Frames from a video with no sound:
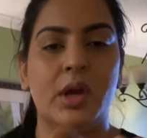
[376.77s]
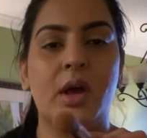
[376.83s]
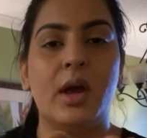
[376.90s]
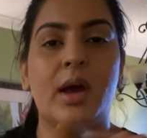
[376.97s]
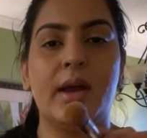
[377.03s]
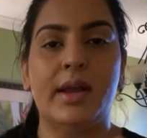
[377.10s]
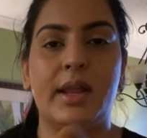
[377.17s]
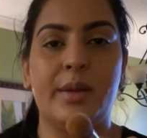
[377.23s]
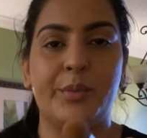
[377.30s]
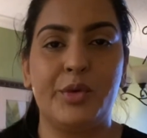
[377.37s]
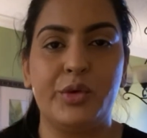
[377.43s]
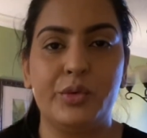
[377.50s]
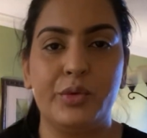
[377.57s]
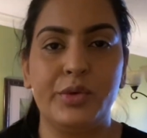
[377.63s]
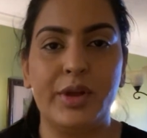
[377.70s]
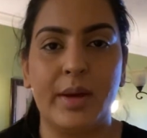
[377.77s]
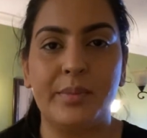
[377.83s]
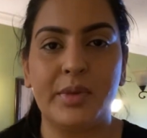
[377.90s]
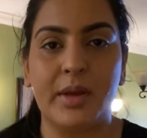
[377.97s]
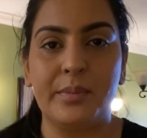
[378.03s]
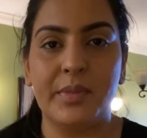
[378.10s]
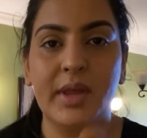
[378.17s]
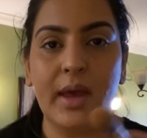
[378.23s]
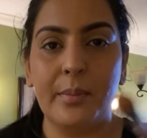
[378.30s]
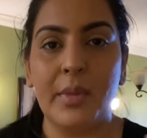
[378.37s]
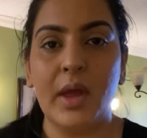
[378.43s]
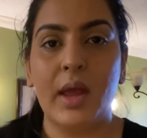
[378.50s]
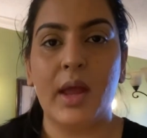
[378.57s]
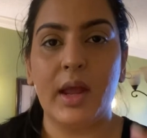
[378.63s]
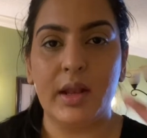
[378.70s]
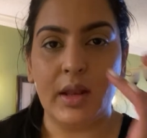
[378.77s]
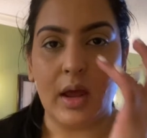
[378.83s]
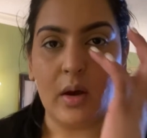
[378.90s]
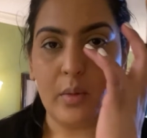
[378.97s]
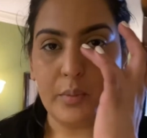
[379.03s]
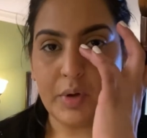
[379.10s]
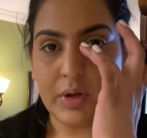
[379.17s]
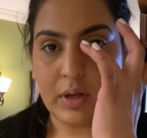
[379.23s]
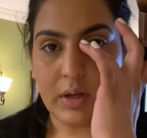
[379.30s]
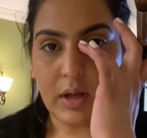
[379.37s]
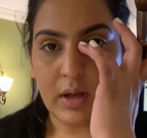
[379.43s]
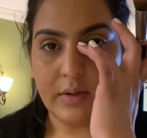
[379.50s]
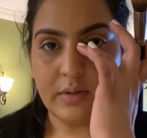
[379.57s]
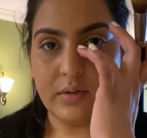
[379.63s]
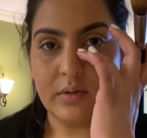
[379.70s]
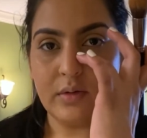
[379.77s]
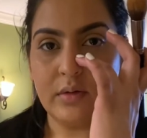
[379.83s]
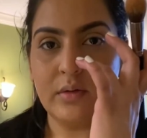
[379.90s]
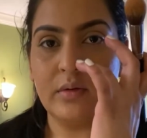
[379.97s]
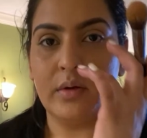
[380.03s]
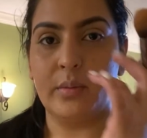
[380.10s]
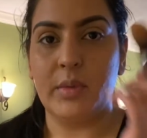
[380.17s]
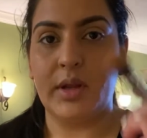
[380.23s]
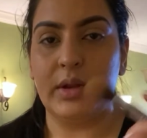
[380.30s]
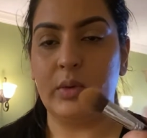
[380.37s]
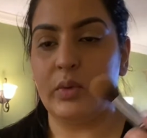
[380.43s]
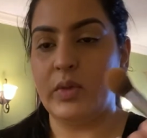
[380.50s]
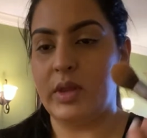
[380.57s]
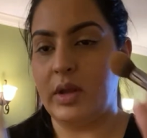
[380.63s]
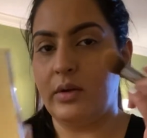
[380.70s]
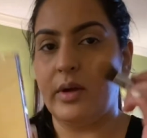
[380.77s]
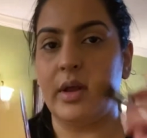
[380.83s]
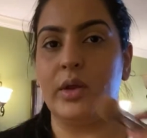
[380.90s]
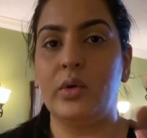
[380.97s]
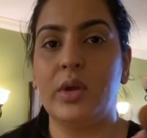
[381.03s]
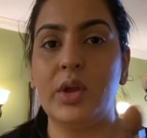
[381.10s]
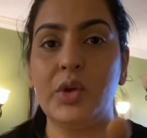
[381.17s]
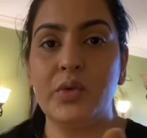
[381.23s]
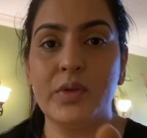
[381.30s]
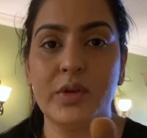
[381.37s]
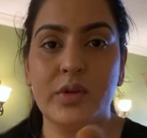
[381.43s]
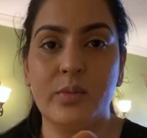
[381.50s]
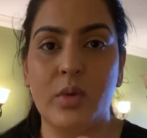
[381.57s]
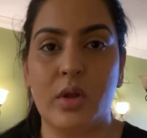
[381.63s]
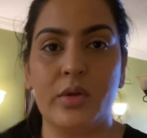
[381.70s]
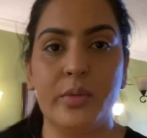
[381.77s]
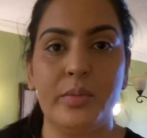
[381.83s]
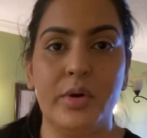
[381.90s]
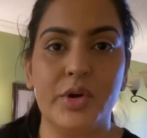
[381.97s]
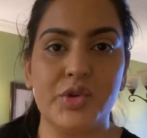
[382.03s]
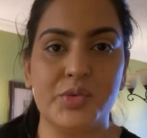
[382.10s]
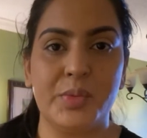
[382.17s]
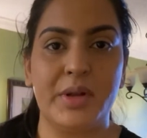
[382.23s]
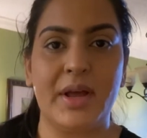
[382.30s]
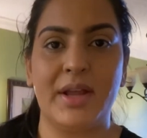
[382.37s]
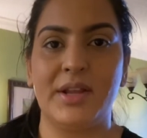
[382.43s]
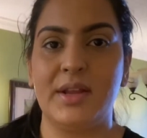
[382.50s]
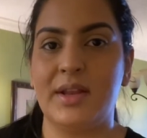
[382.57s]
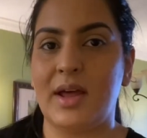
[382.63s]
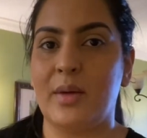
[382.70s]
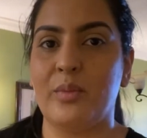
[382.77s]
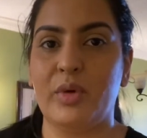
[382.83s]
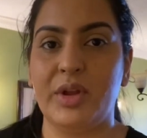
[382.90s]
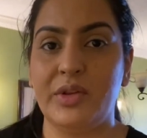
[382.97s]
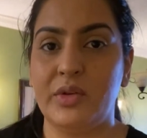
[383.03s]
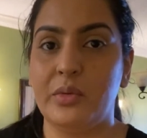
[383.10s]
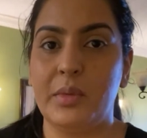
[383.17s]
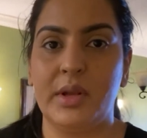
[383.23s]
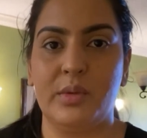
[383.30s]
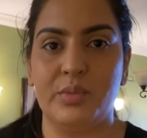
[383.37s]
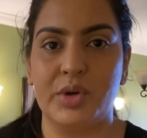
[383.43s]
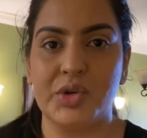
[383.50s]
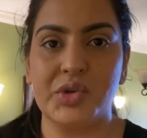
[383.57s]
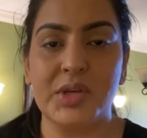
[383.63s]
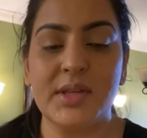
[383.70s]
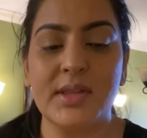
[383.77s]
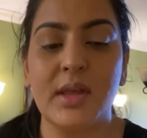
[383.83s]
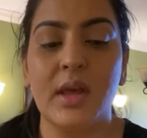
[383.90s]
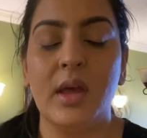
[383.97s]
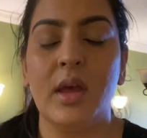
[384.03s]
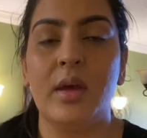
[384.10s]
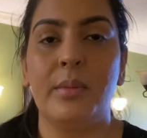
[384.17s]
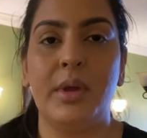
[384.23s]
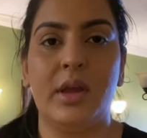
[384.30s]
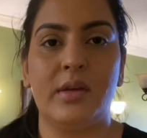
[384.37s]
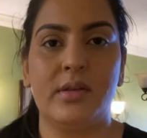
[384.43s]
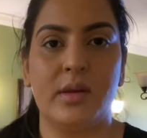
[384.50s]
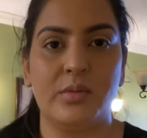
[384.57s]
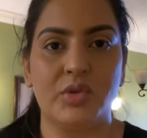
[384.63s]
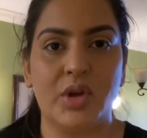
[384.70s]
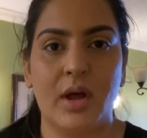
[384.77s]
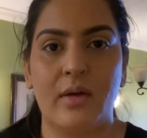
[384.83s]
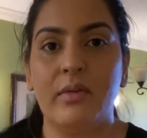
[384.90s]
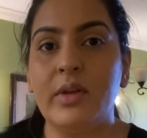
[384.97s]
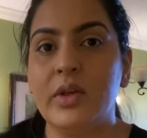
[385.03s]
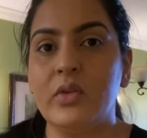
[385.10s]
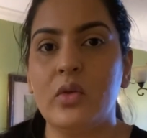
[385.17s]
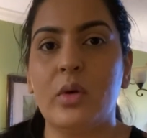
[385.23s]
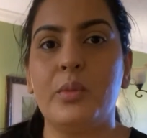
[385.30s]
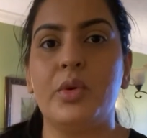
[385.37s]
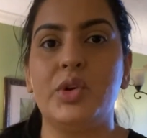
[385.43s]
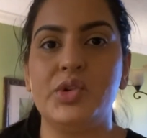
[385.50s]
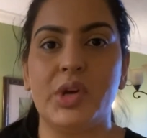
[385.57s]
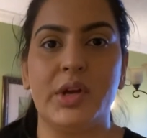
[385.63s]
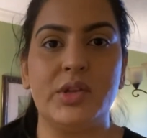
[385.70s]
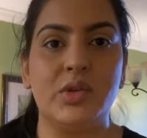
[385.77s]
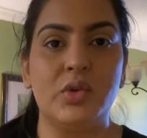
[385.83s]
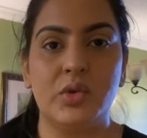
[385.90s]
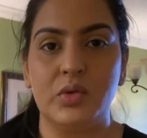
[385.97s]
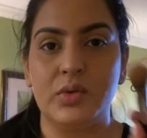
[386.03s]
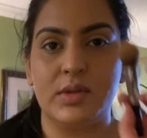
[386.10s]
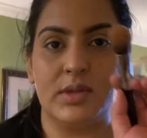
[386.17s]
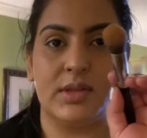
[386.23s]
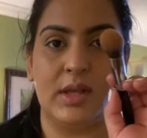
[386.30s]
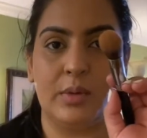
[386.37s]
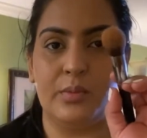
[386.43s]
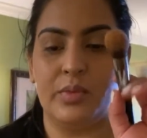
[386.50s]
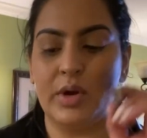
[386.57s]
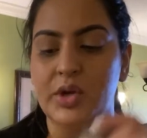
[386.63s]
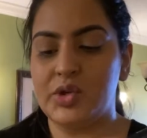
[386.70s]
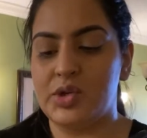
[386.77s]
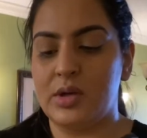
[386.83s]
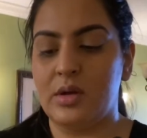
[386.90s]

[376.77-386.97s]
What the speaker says: Again, I'm gonna do dab, dab, dab. And now I'm gonna contour around my nose area. You can use a smaller brush, but I did not bring too many brushes because I'm traveling, so I'm gonna try to use the same brush.